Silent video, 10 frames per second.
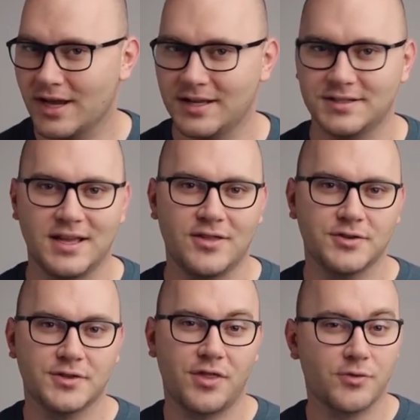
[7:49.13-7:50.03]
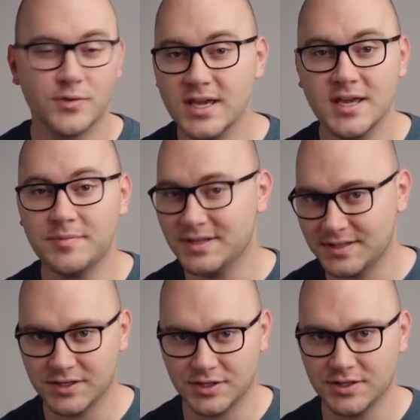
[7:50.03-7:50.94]
multitude of content on the
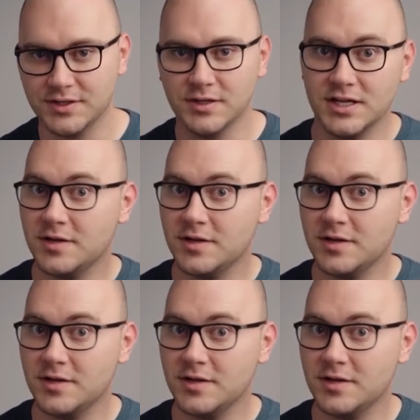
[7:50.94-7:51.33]
subject, I